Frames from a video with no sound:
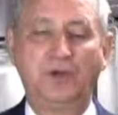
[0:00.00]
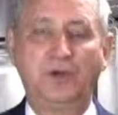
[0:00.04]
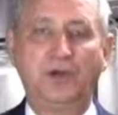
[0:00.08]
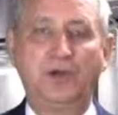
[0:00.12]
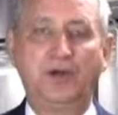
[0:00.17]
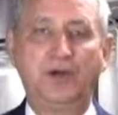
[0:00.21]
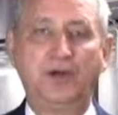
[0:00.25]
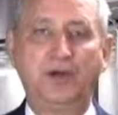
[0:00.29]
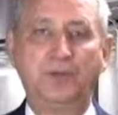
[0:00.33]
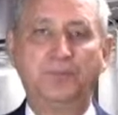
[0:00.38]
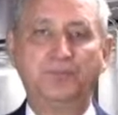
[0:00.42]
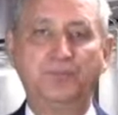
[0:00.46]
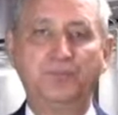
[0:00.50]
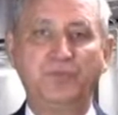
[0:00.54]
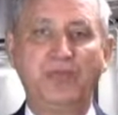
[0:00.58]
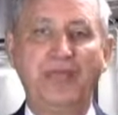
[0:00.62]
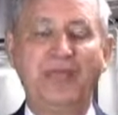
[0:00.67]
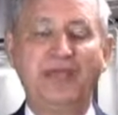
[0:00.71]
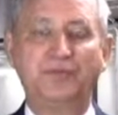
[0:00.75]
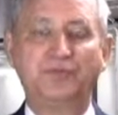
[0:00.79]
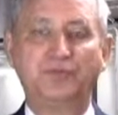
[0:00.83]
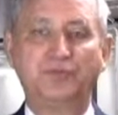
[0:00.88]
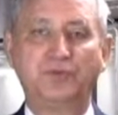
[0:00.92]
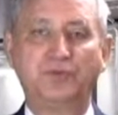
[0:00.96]

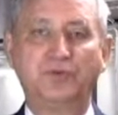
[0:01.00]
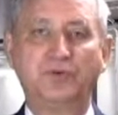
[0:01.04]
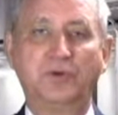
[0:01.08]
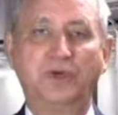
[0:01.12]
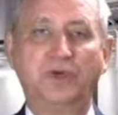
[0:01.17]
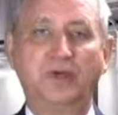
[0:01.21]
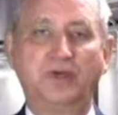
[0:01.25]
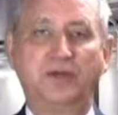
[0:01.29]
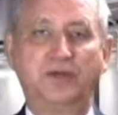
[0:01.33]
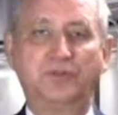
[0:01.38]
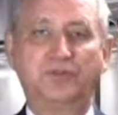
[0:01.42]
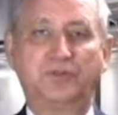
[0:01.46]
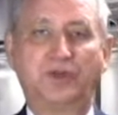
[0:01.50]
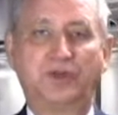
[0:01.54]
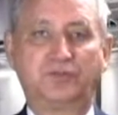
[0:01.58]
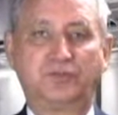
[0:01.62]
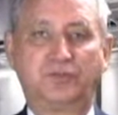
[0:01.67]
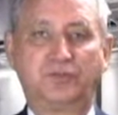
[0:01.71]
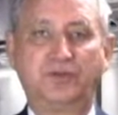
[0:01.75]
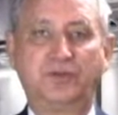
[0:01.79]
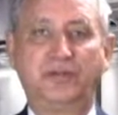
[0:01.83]
After Dr.